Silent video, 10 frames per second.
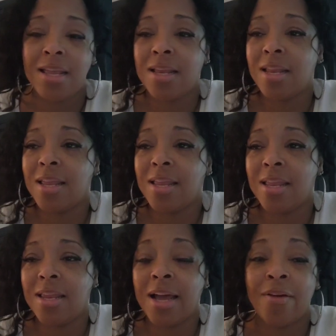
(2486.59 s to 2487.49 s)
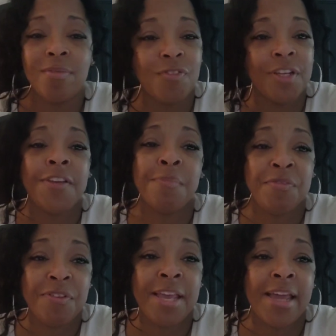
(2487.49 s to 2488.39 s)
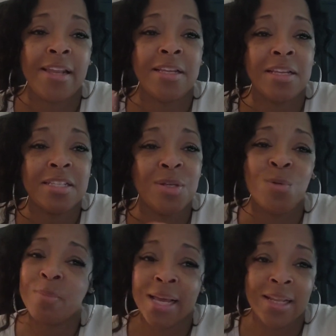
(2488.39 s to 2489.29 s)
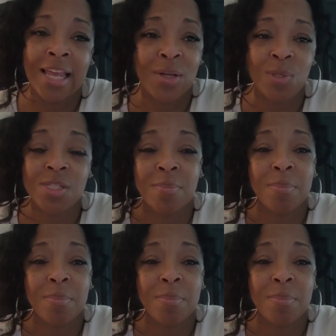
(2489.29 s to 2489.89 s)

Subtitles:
and I forgive me for that and excuse my language.